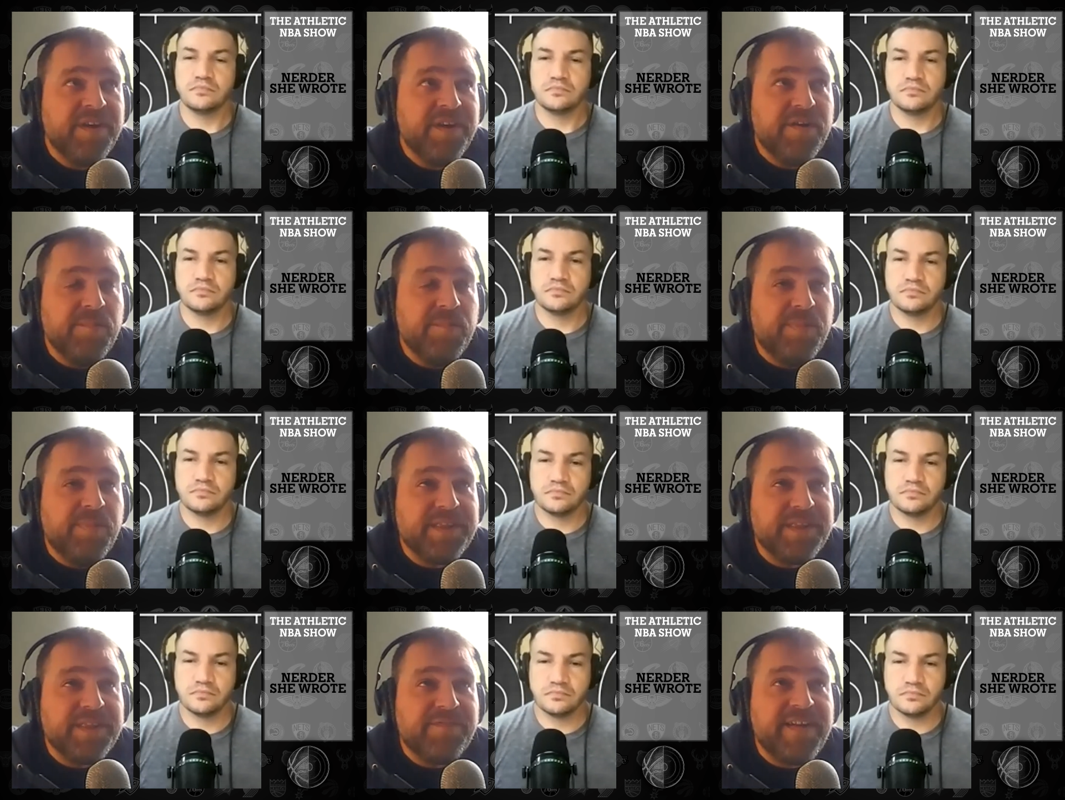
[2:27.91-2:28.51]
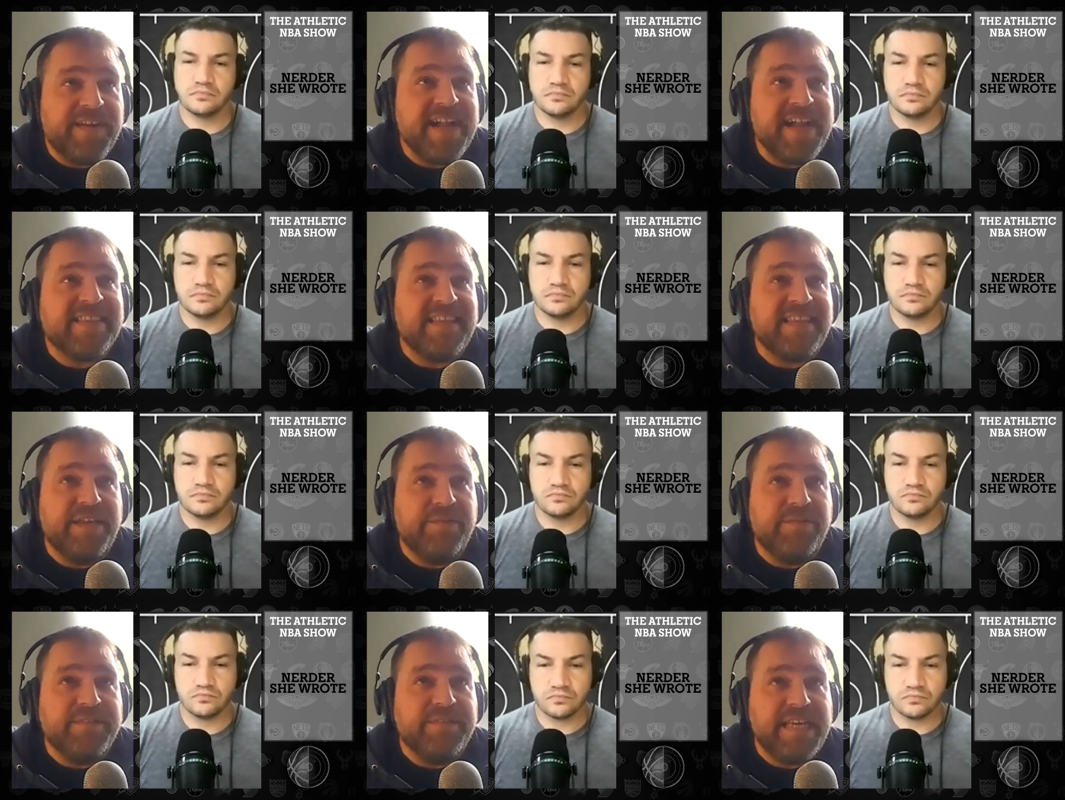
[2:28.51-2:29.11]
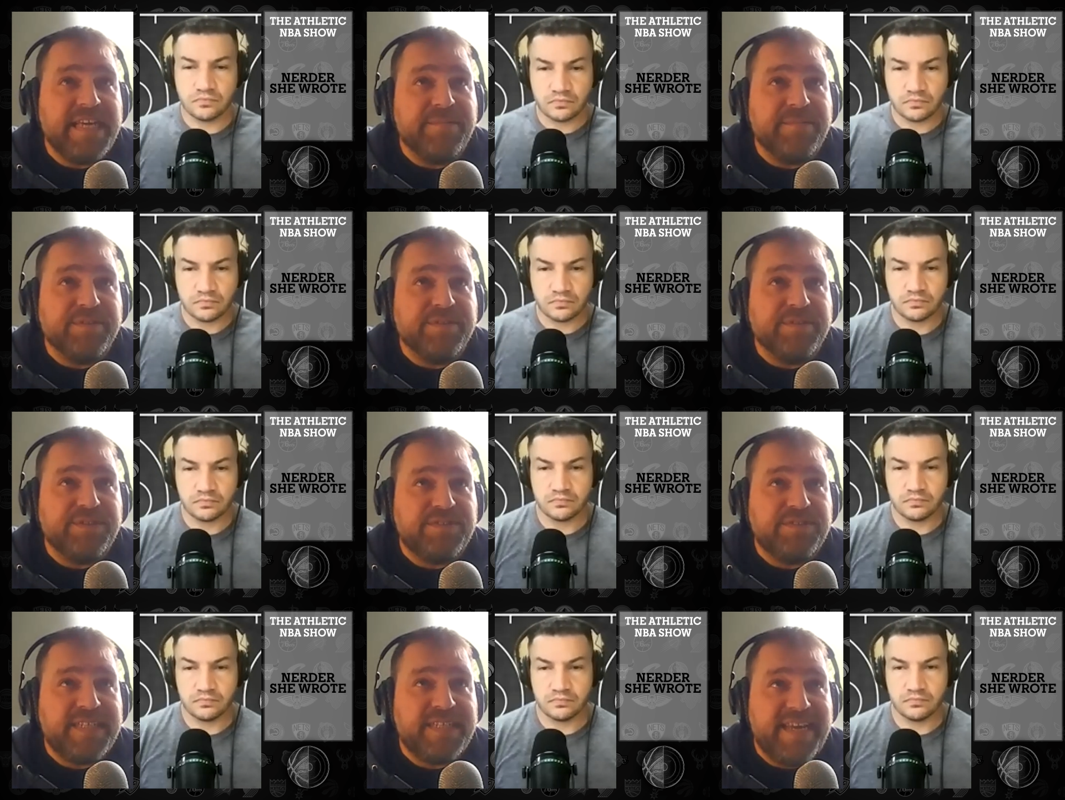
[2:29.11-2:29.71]
Speaker 1: but the fact that he was able
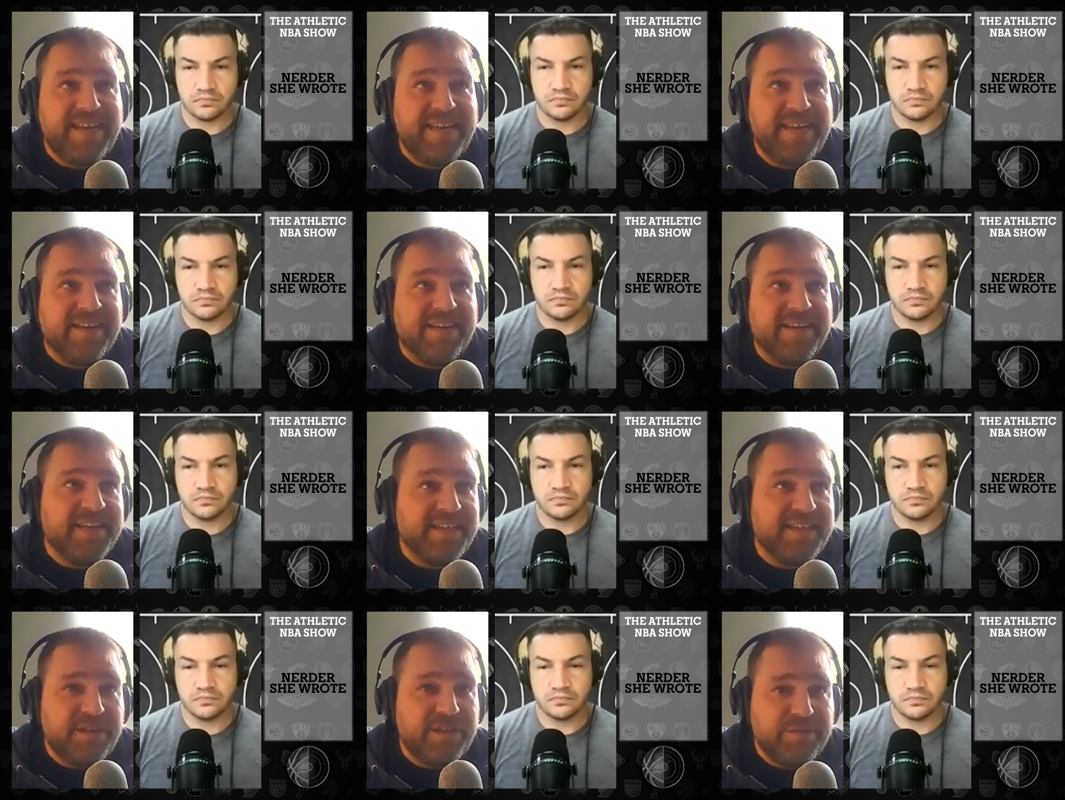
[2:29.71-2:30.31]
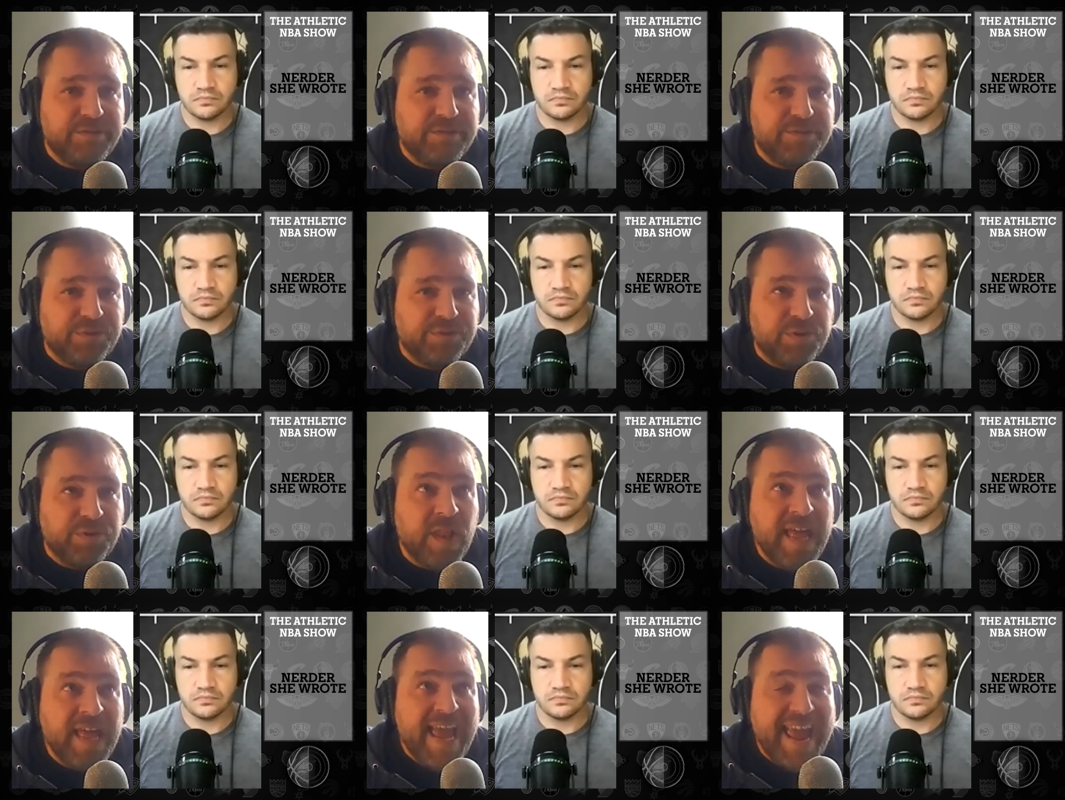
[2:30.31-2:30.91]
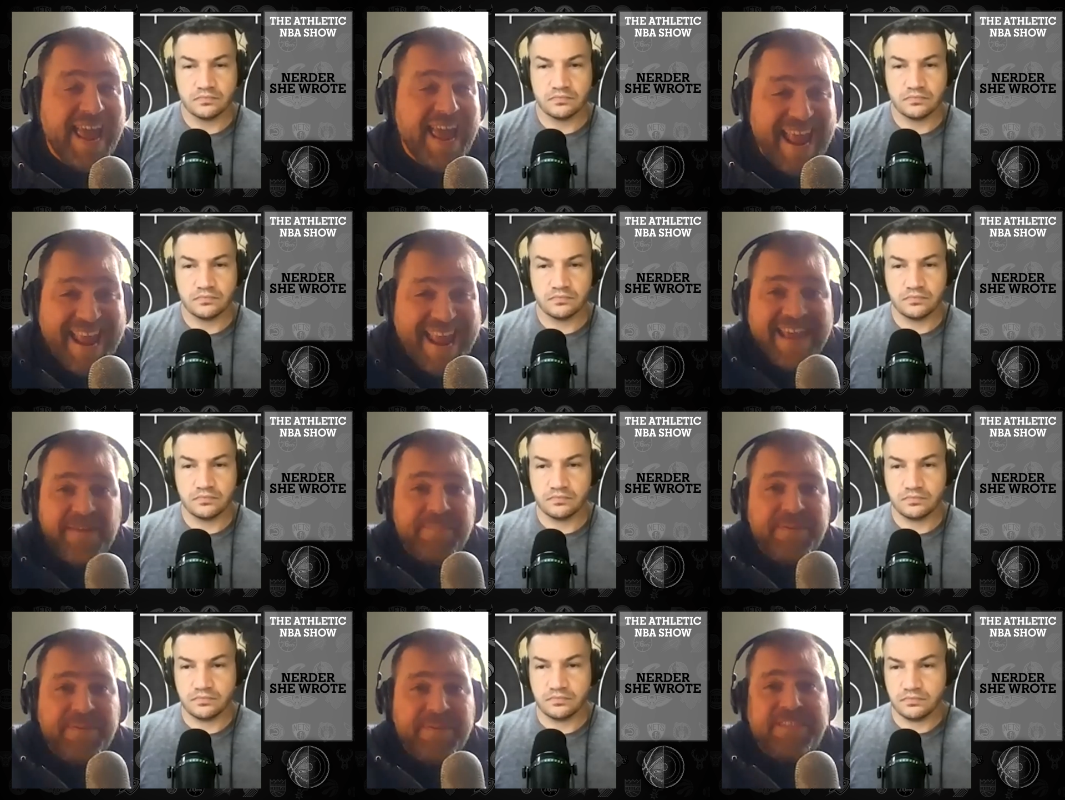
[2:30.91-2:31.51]
to take on a huge role
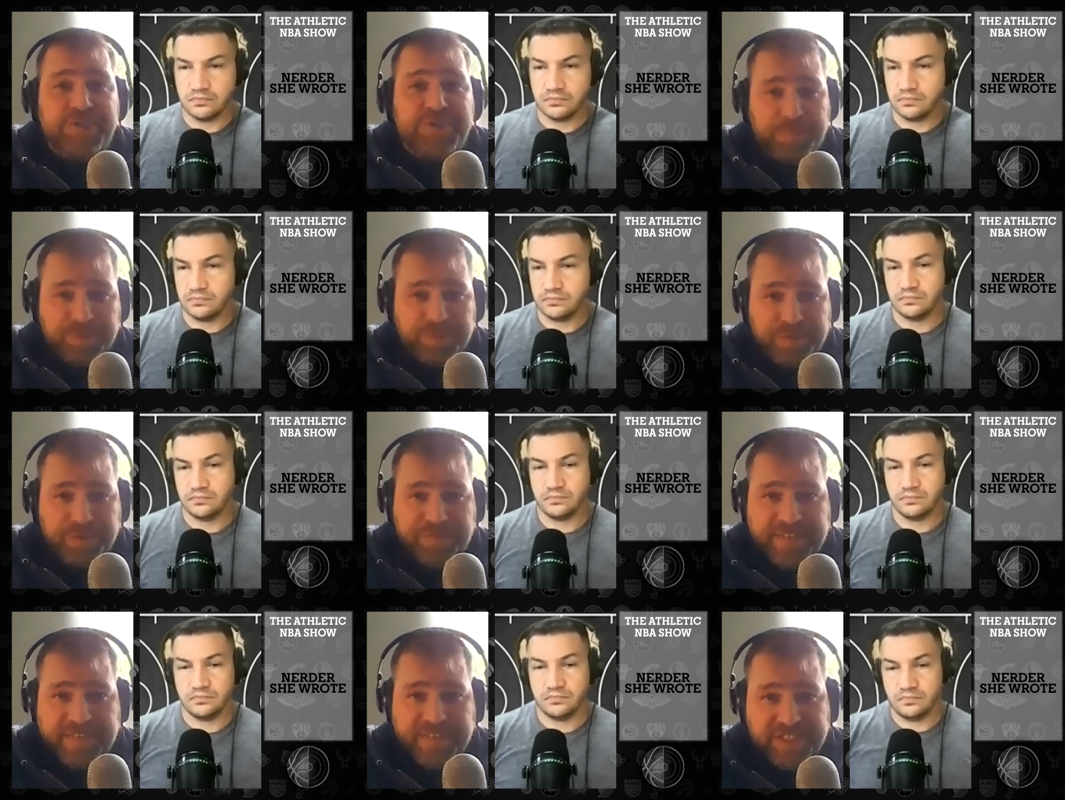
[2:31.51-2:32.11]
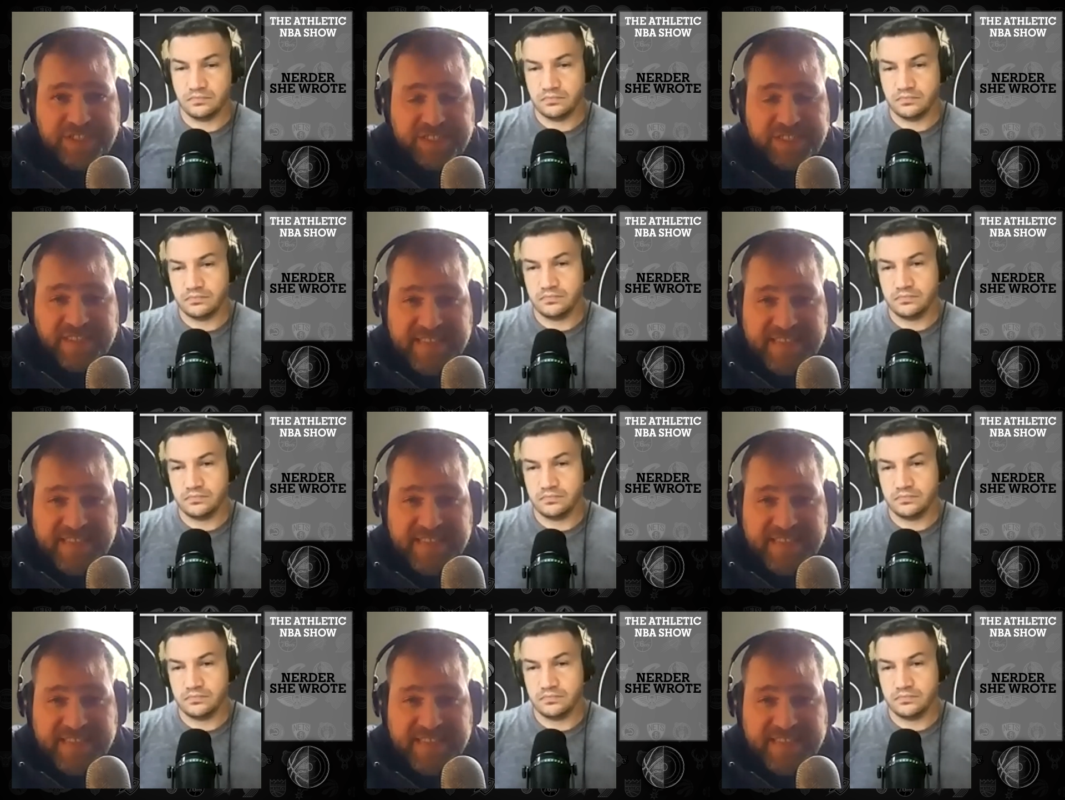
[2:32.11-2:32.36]
and be super efficient.